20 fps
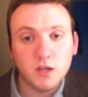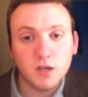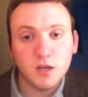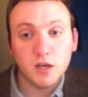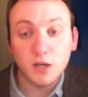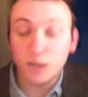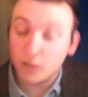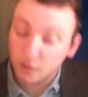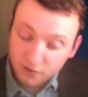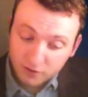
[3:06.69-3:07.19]

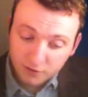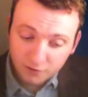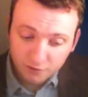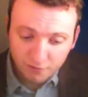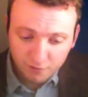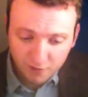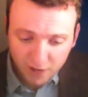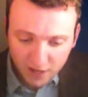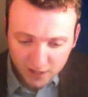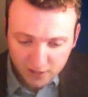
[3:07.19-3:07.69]
It is a
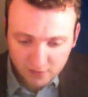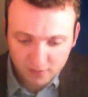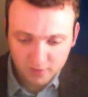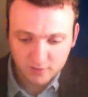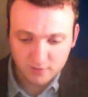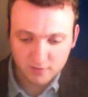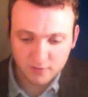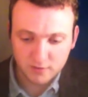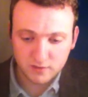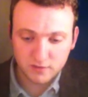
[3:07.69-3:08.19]
fact
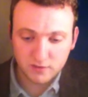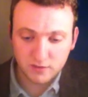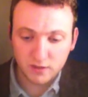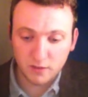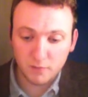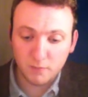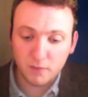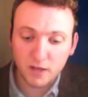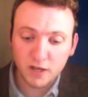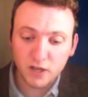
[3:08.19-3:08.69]

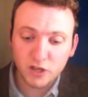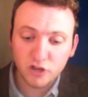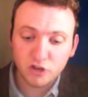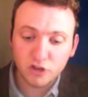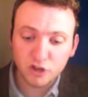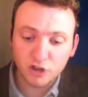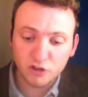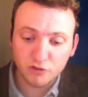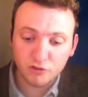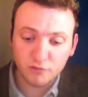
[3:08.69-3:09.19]
that many
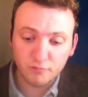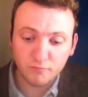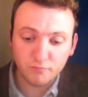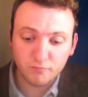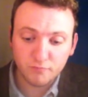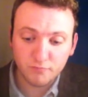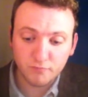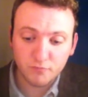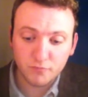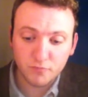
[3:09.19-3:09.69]
children
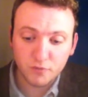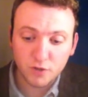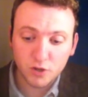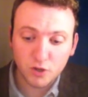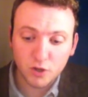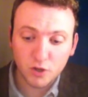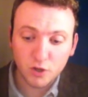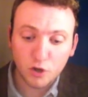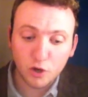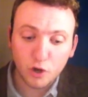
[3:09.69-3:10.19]

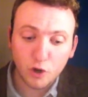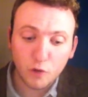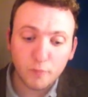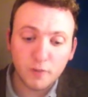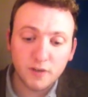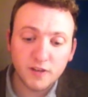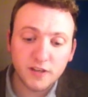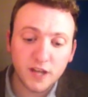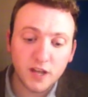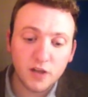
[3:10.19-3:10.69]
up
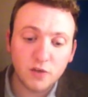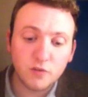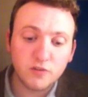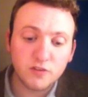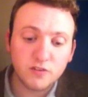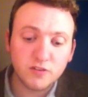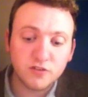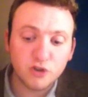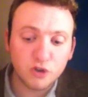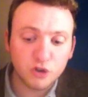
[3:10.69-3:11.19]
and down
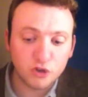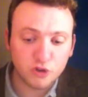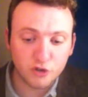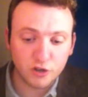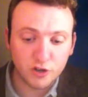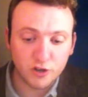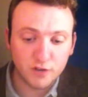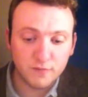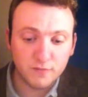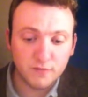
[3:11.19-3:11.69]
this
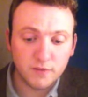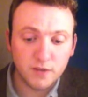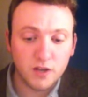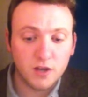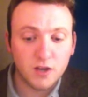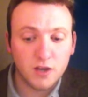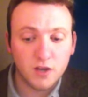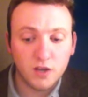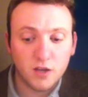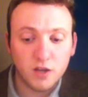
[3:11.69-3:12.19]
country
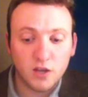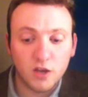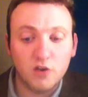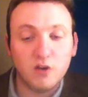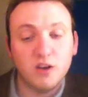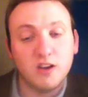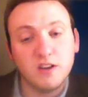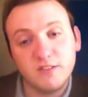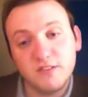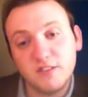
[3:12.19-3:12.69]
are
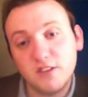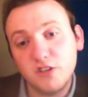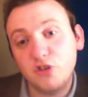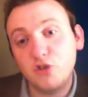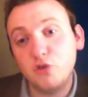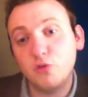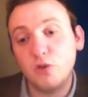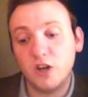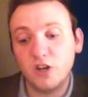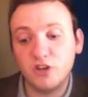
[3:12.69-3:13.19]
in
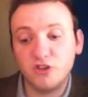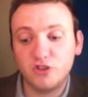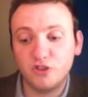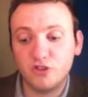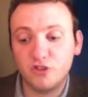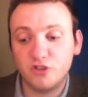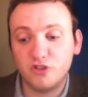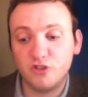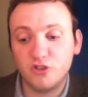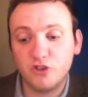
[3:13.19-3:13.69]

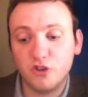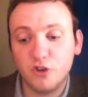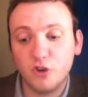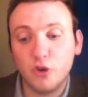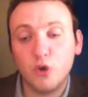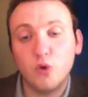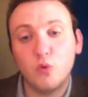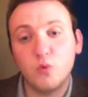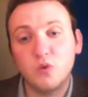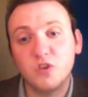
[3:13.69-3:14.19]
situations
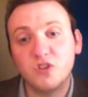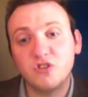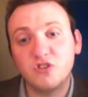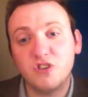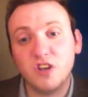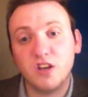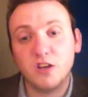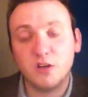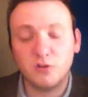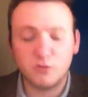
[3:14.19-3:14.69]
which
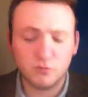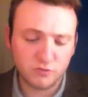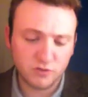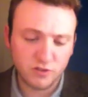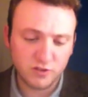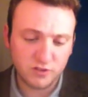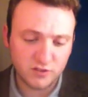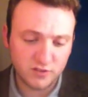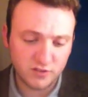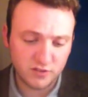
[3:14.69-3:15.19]
they
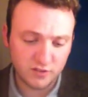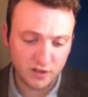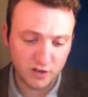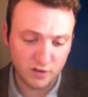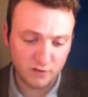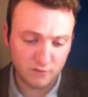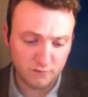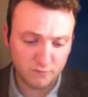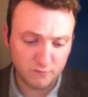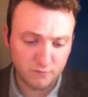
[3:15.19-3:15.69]
don't
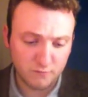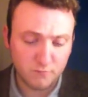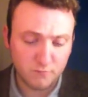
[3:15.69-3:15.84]
deserve.